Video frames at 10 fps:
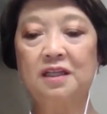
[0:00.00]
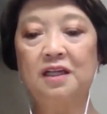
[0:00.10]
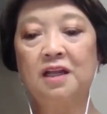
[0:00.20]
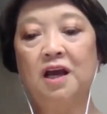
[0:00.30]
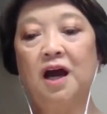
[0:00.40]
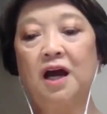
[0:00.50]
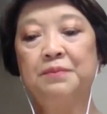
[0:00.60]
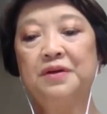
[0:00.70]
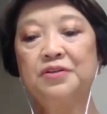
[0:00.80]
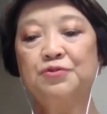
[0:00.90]
And then
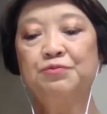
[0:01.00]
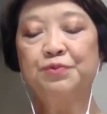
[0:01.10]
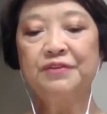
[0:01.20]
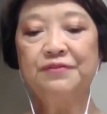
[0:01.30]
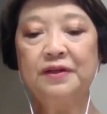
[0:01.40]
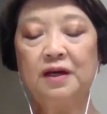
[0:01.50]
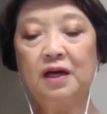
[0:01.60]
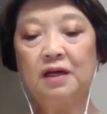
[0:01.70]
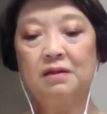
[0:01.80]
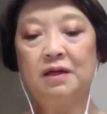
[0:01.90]
I mentioned briefly,
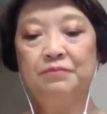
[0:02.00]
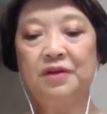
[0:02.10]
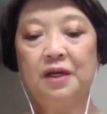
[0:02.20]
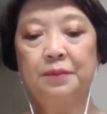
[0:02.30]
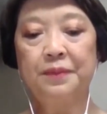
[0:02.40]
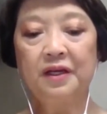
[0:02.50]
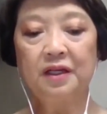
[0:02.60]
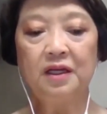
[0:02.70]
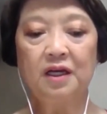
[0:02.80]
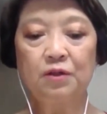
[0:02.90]
I'm
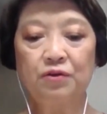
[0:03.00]
diabetic.